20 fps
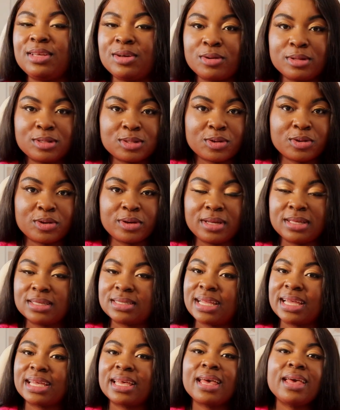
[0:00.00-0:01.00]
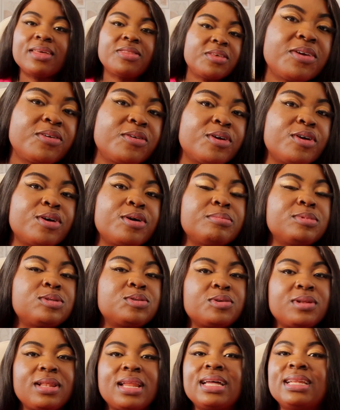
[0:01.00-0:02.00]
the altcoins like Ethereum,
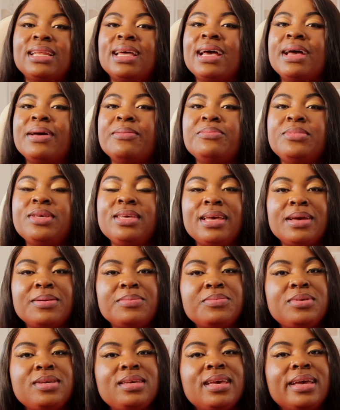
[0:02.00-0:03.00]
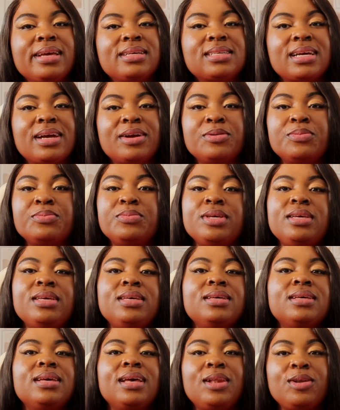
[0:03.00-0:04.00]
Solana, BNB,
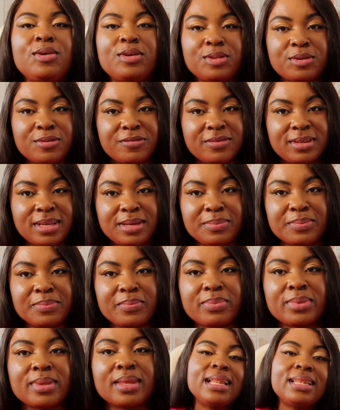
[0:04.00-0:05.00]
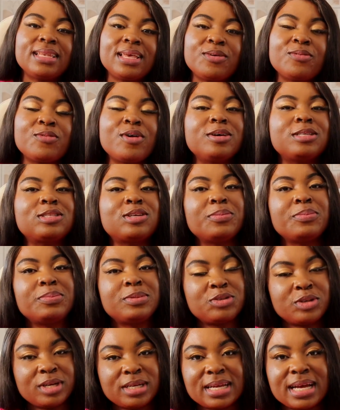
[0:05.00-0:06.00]
SRP, a lot of them. And then what
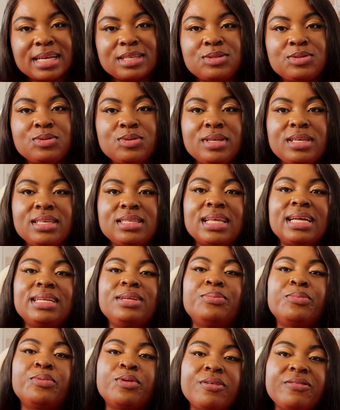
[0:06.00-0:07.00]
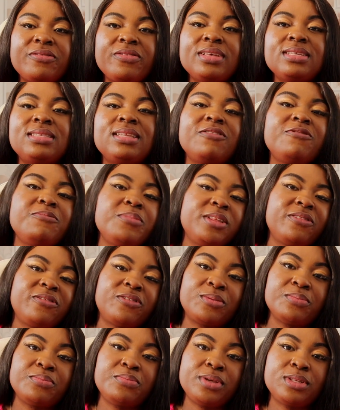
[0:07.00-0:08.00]
some traders do is that the profits they've made
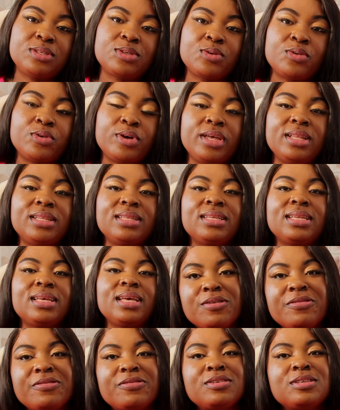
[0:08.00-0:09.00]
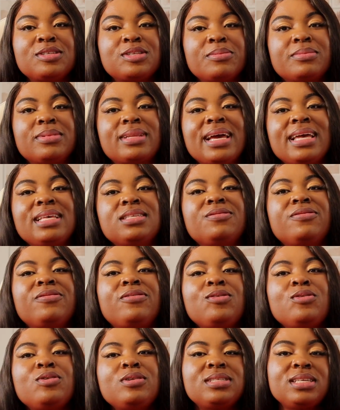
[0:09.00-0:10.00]
from Bitcoin often sometimes
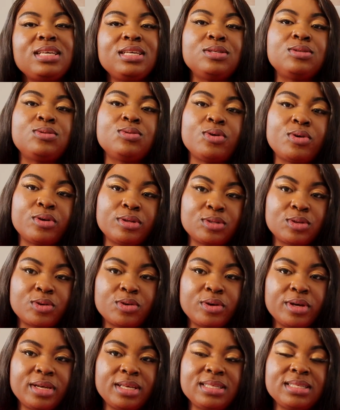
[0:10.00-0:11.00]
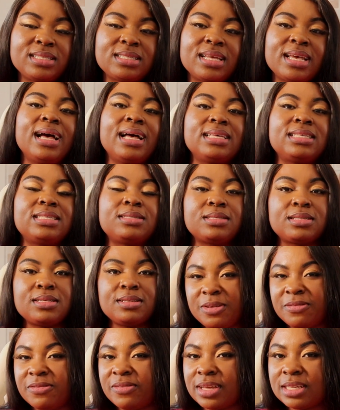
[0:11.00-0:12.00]
flows into altcoins, as
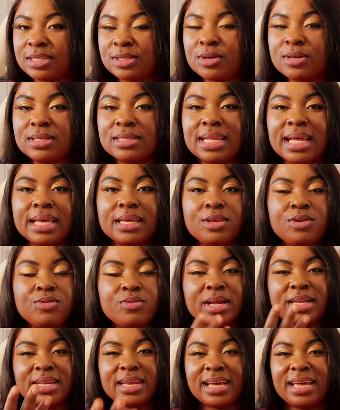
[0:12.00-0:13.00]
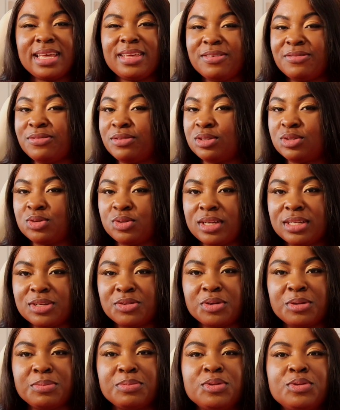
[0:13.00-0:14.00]
investors like you and I, if you trade
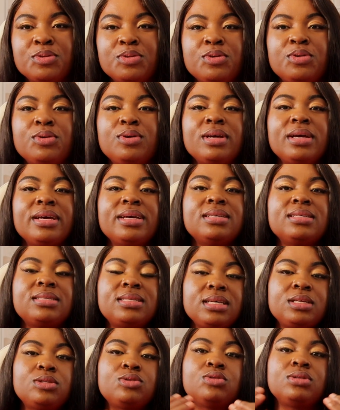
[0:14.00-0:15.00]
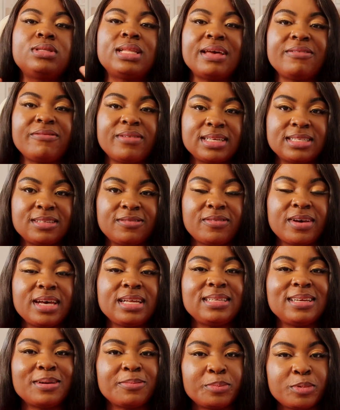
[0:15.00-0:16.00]
crypto, seek to
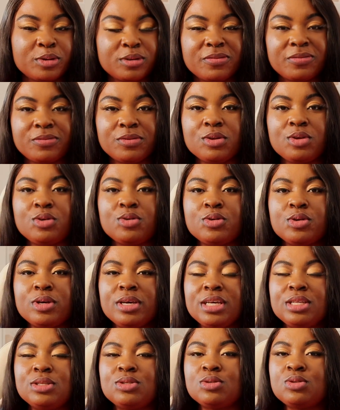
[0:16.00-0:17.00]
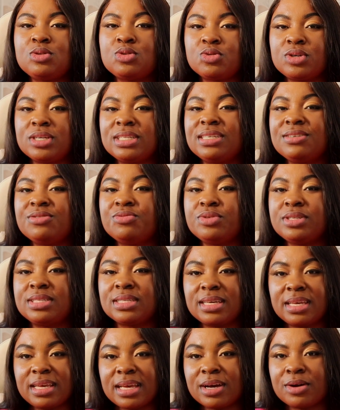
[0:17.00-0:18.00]
diversify their portfolio into trading
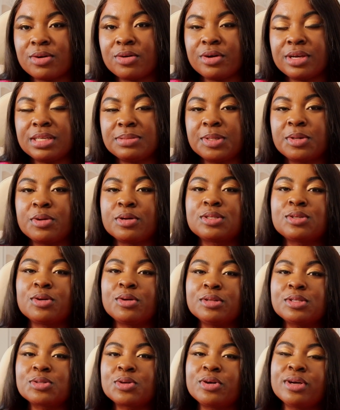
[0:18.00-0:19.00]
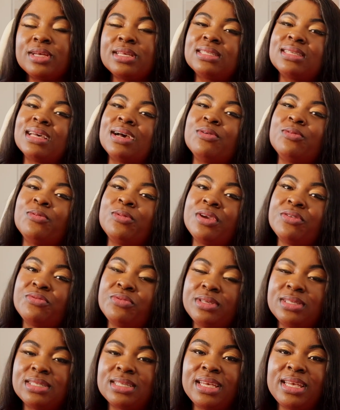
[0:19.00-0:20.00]
riskier coins, because altcoins are way
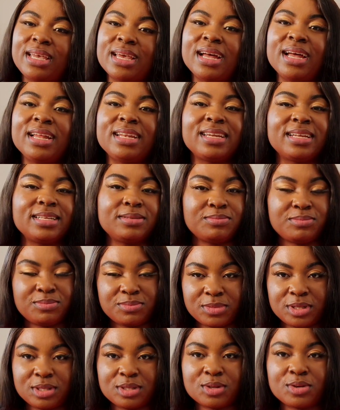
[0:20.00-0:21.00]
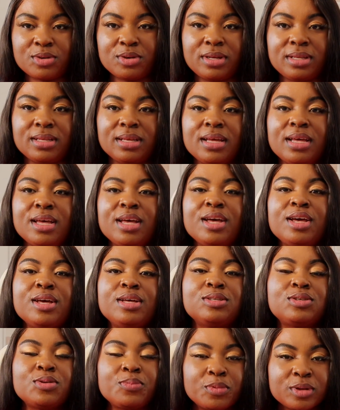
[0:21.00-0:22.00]
riskier than Bitcoin.
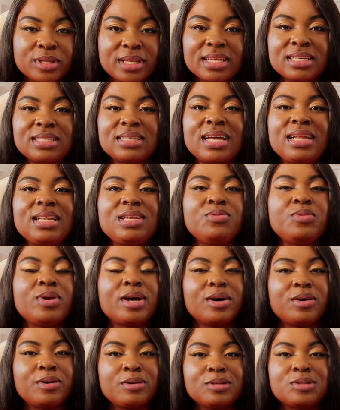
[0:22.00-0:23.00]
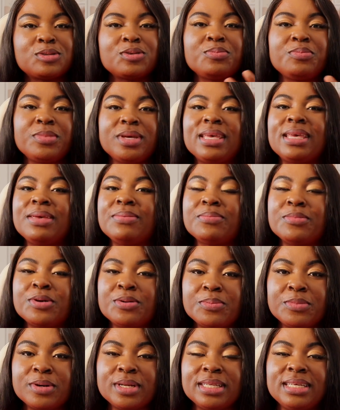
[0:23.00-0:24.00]
So potentially we are also making
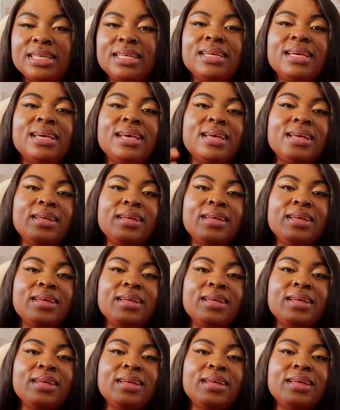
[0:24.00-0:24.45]
more money